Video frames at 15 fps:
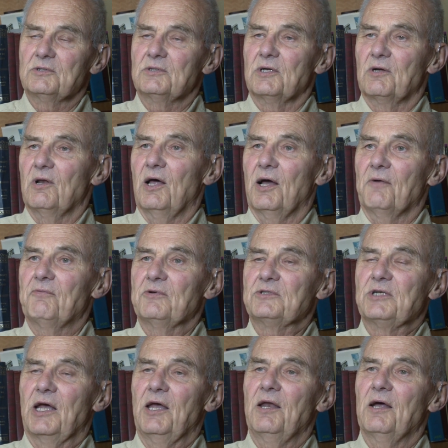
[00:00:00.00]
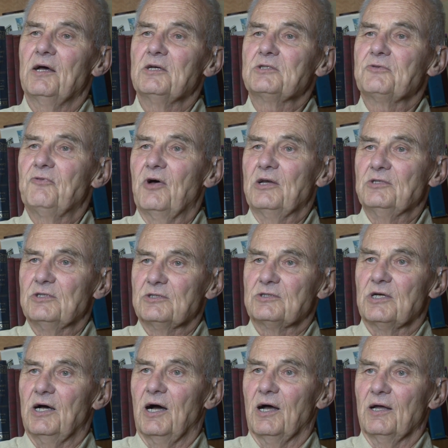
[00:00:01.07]
to glyphosate as
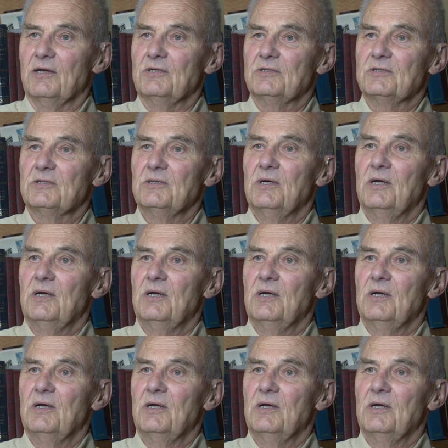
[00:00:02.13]
fungicides.